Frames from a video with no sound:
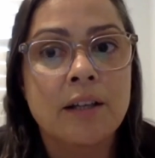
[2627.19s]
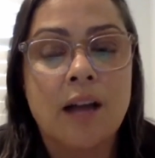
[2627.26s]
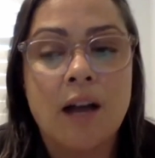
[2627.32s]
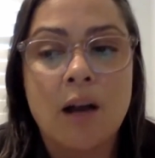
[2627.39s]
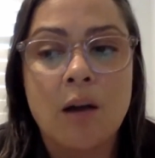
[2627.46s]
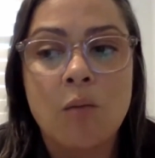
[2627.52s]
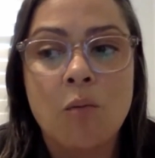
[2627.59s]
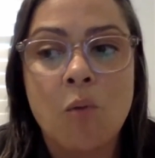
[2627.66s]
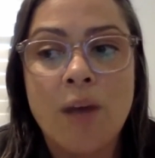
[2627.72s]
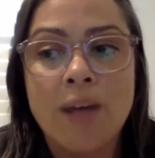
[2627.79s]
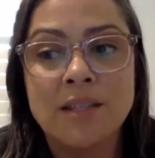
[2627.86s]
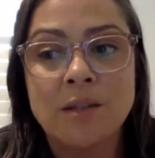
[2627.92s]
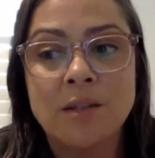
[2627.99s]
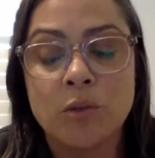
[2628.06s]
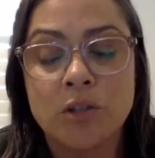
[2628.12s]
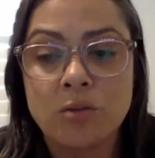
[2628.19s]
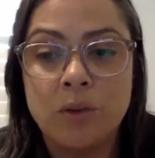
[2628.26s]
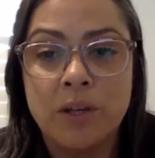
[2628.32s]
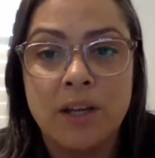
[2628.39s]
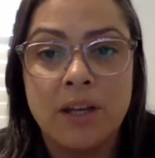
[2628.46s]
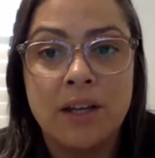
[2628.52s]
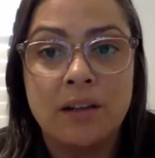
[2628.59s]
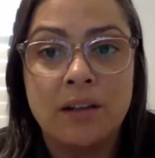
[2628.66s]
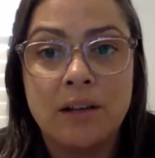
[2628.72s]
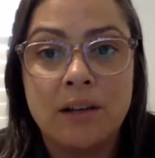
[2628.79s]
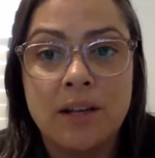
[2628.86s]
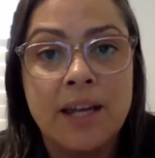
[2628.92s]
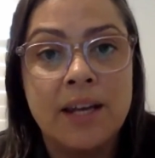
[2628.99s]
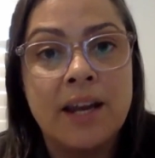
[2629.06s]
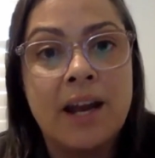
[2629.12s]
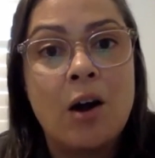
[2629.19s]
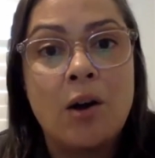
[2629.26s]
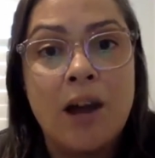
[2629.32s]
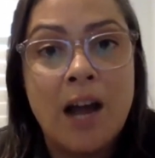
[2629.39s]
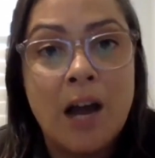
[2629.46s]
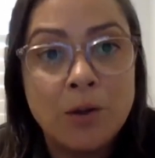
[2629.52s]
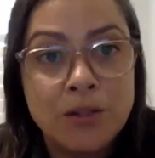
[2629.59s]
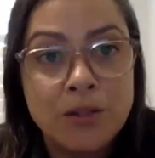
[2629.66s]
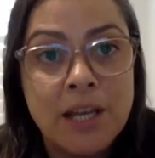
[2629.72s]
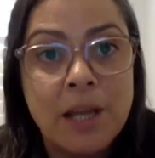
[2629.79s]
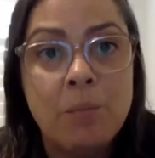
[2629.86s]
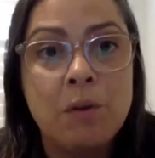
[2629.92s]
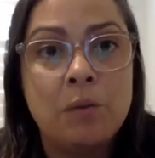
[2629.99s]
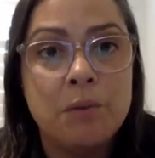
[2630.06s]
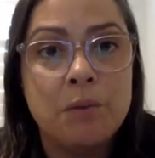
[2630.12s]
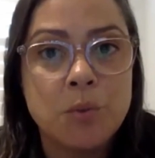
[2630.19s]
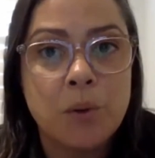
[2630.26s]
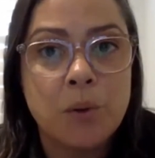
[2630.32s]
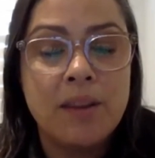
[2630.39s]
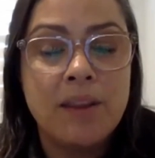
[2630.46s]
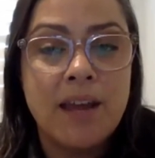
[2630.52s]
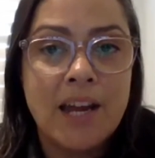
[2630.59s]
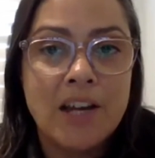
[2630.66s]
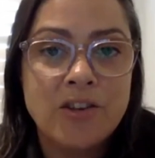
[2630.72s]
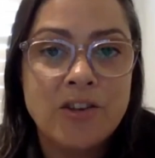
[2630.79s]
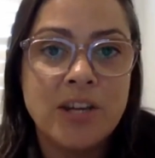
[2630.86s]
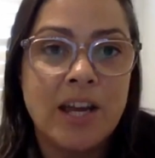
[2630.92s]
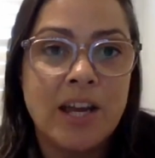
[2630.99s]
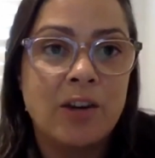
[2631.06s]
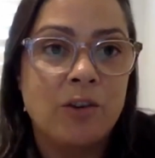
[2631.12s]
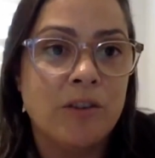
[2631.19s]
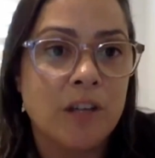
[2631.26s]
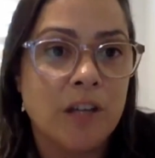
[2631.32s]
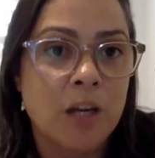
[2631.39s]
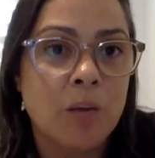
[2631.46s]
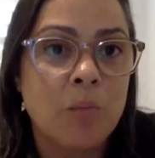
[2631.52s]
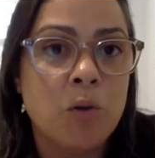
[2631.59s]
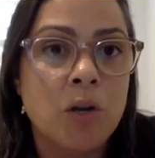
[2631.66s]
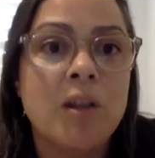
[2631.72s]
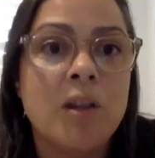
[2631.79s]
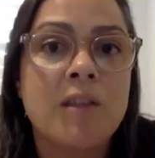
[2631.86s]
ways in which we can get our team in between the agitator and the community